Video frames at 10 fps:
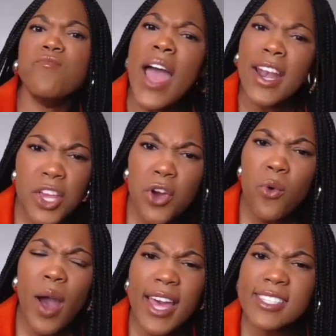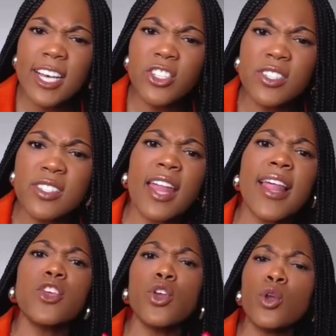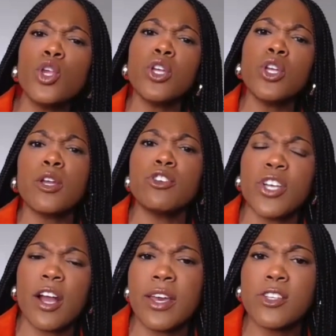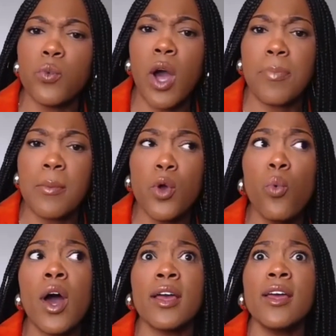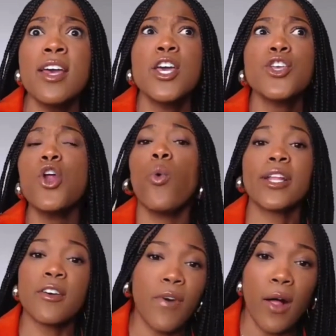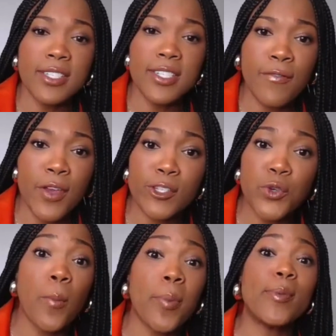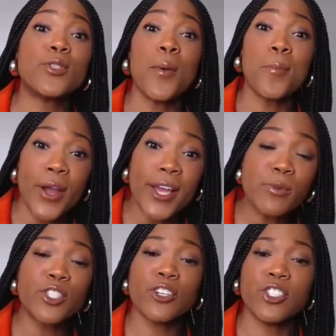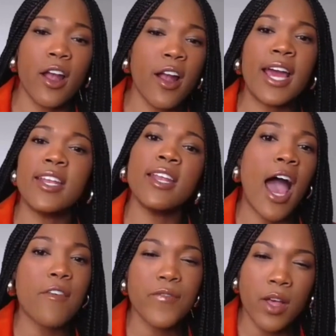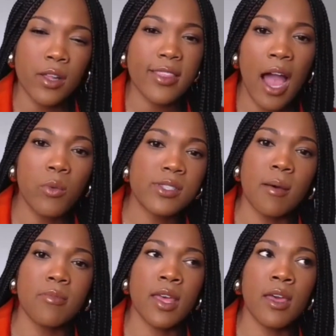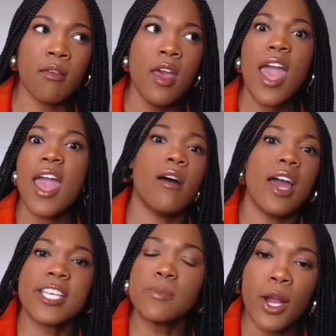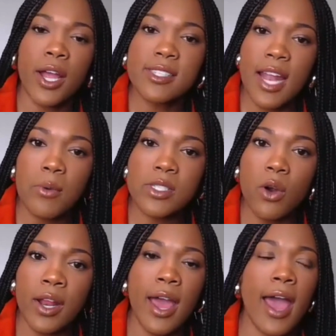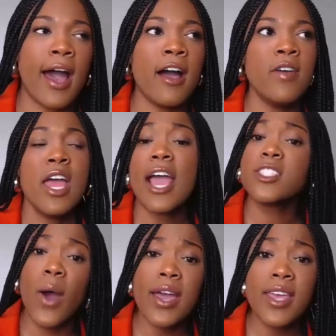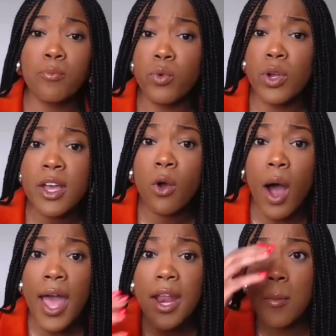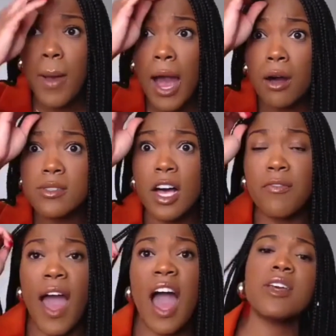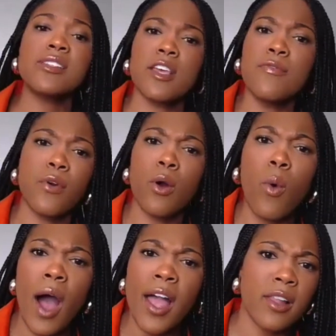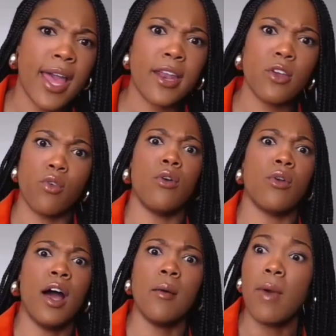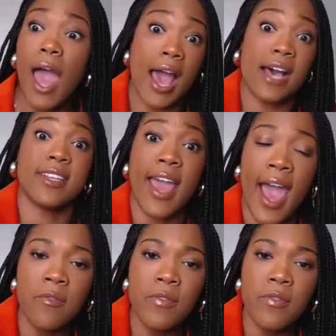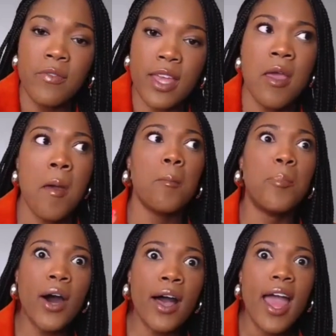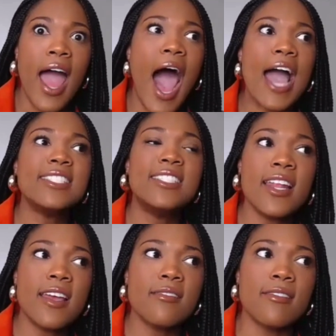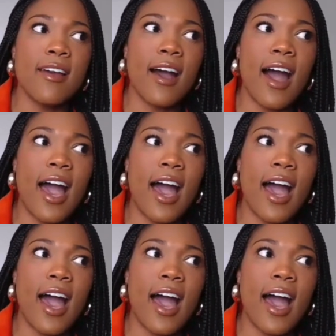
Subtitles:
venue, I guess I should say. Like, usually when you share things, you don't want it to fall on deaf ears. You want people to embrace what you're sharing. And I did not feel like that was an experience that I was going to have. And so I kept really quiet about self-advocacy for a while. Like, I'd grown up as an advocate, but I didn't